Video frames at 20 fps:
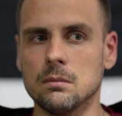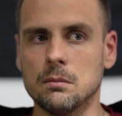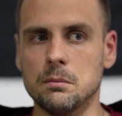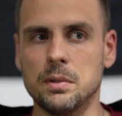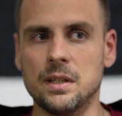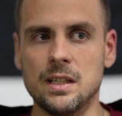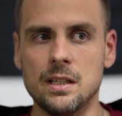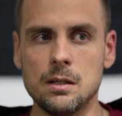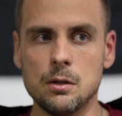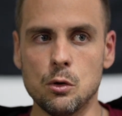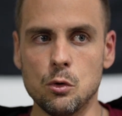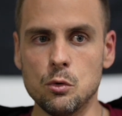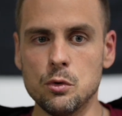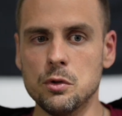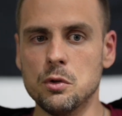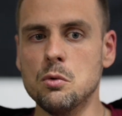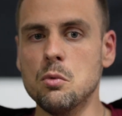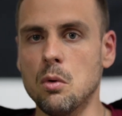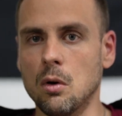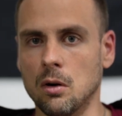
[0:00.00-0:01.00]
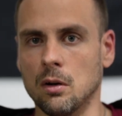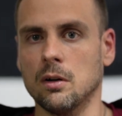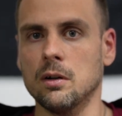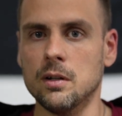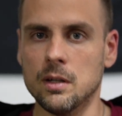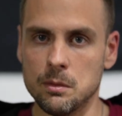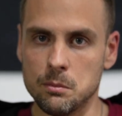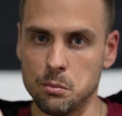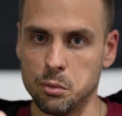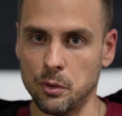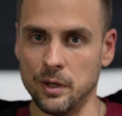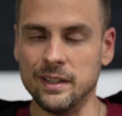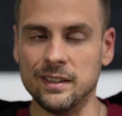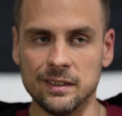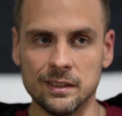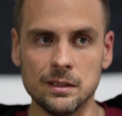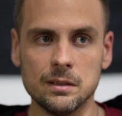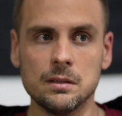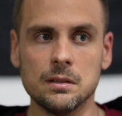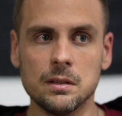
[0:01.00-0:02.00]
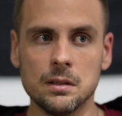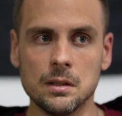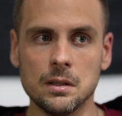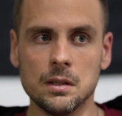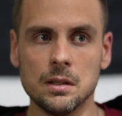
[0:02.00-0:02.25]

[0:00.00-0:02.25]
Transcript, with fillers: be who you are, embrace it,